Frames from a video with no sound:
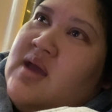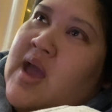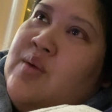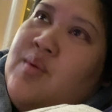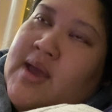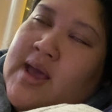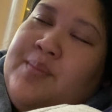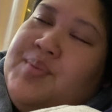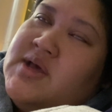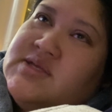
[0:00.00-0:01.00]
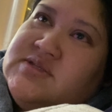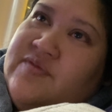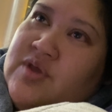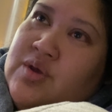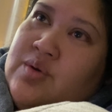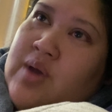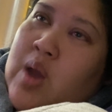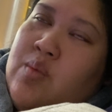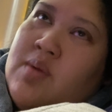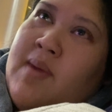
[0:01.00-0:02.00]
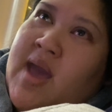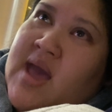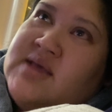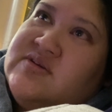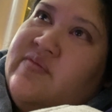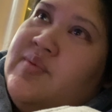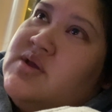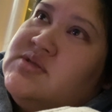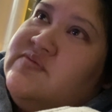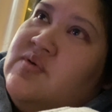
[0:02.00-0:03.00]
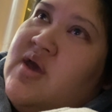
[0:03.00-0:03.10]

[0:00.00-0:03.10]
I wake up because of you. I work my ass off because of you.